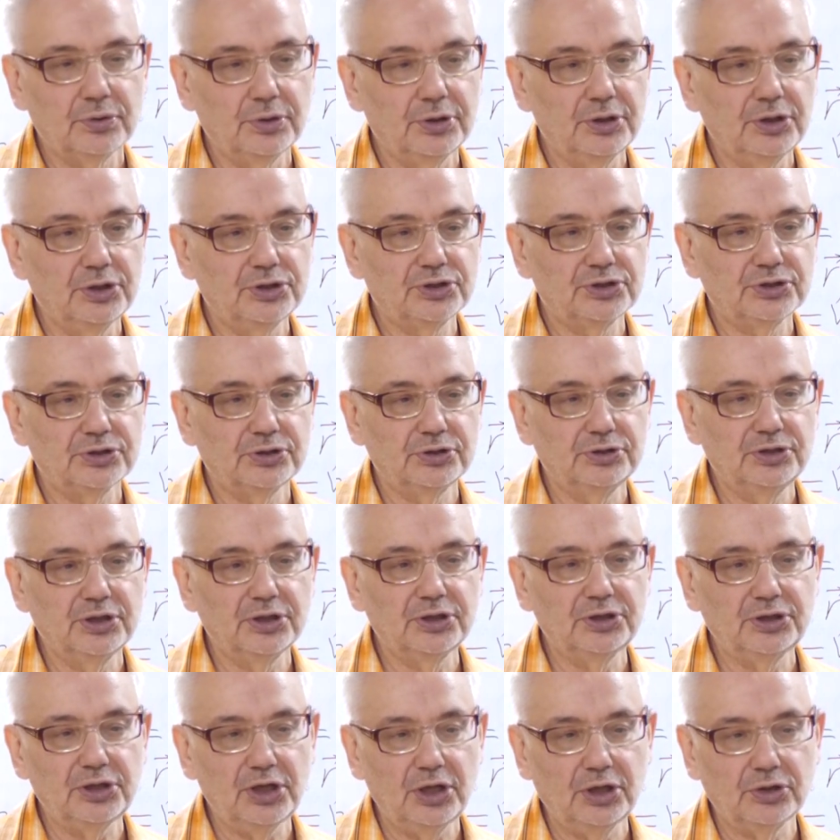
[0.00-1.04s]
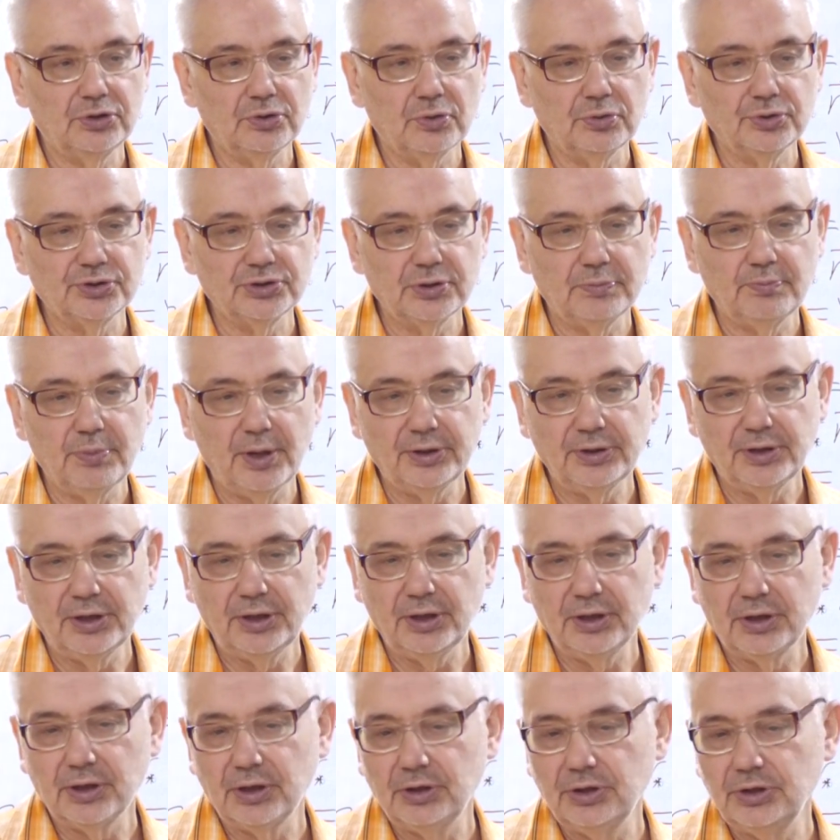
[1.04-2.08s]
So it's dictate all the
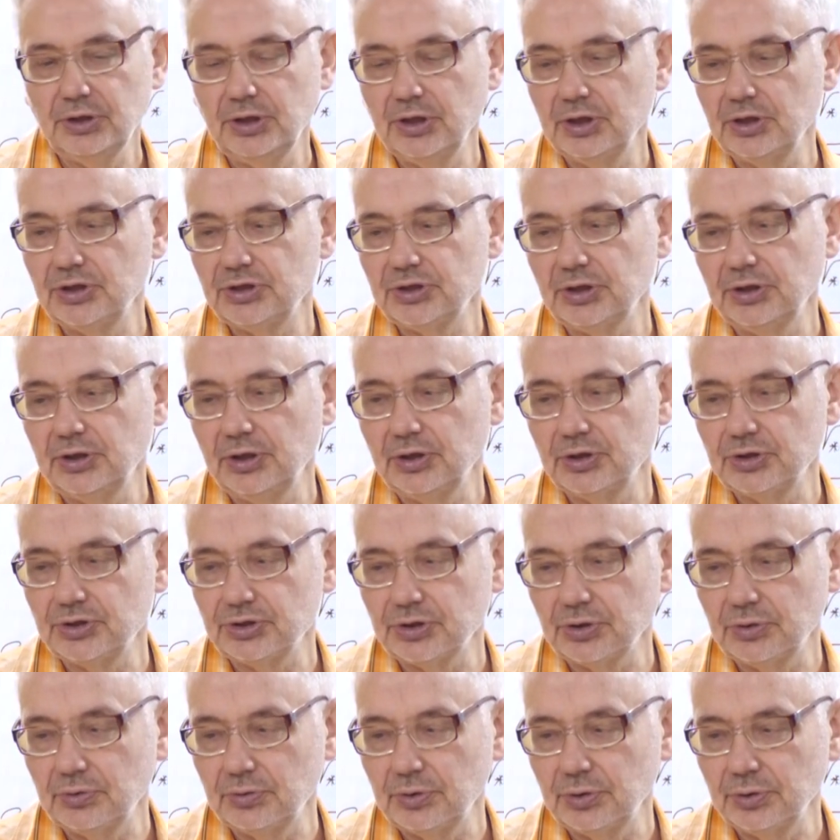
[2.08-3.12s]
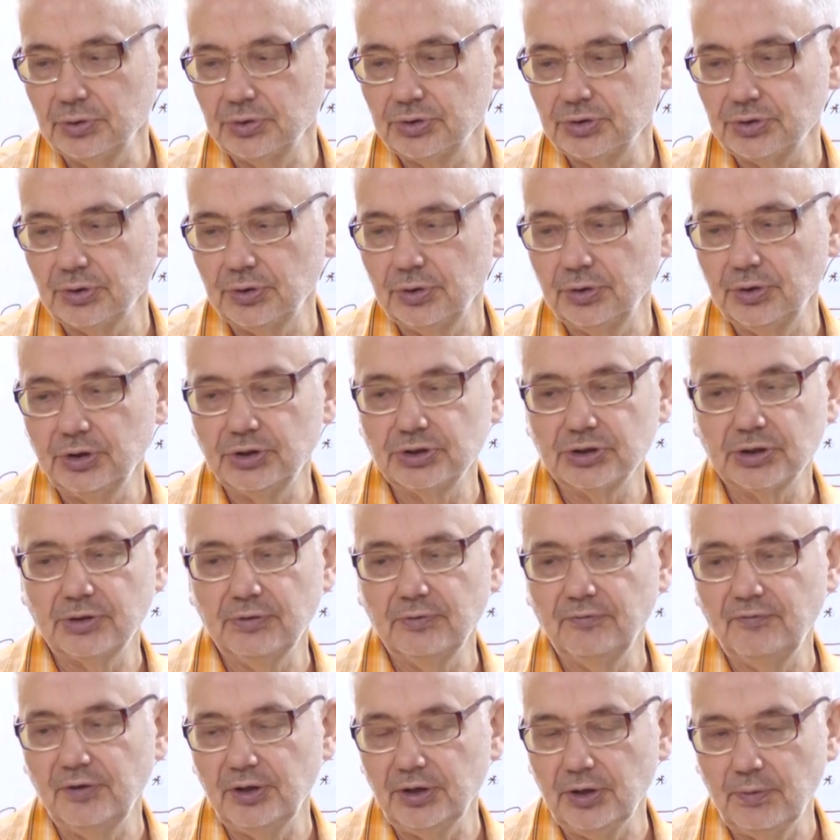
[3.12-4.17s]
boundary condition and so on. So
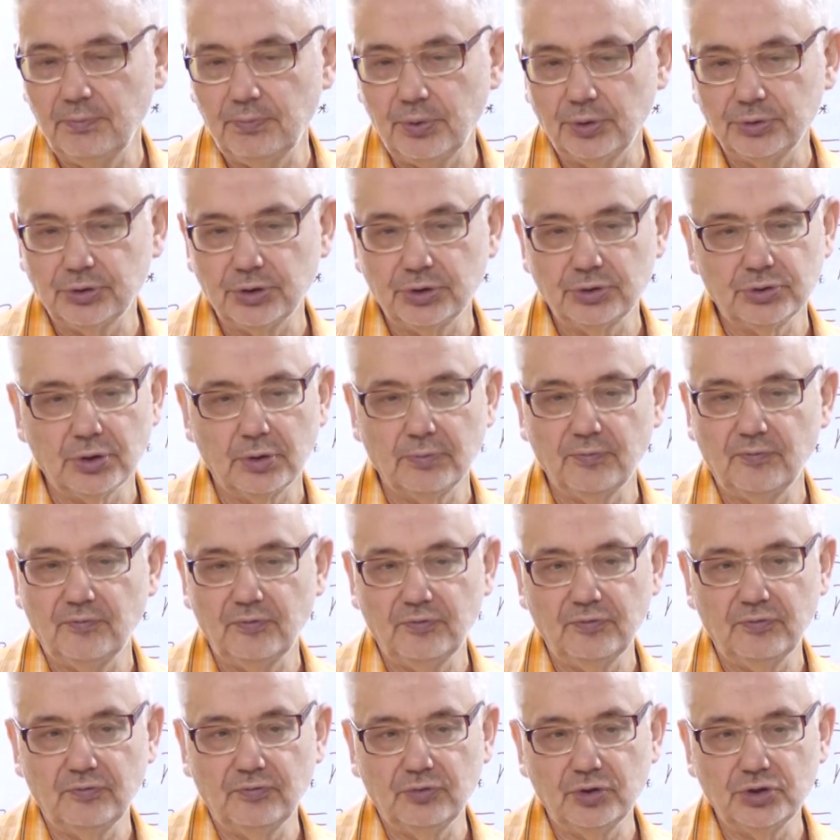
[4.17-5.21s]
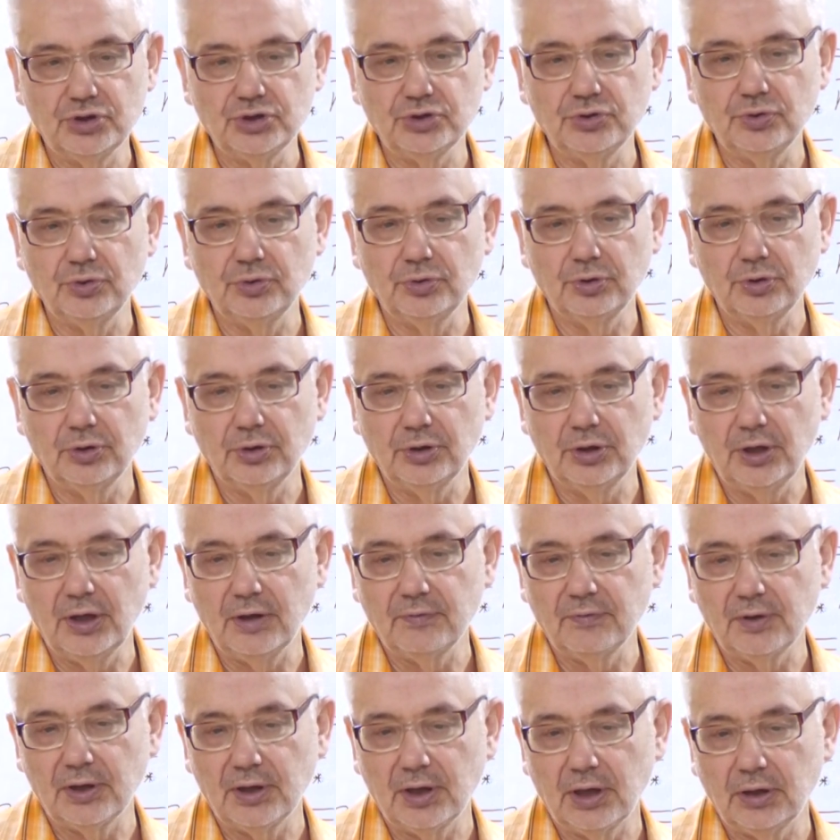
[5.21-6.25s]
it's a very important term which you
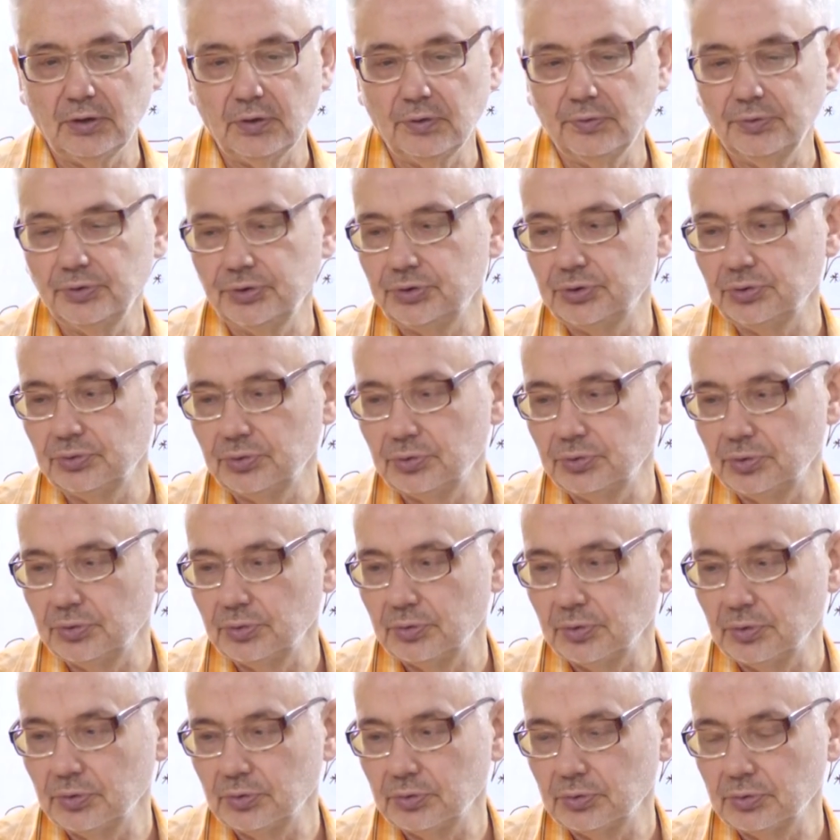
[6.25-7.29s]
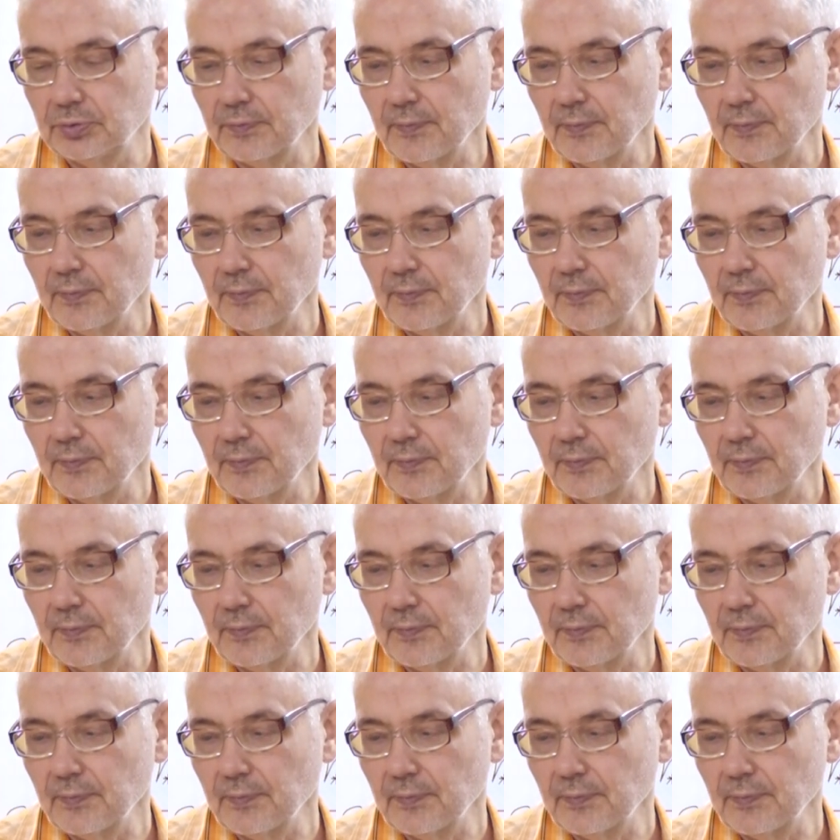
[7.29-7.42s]
never allow to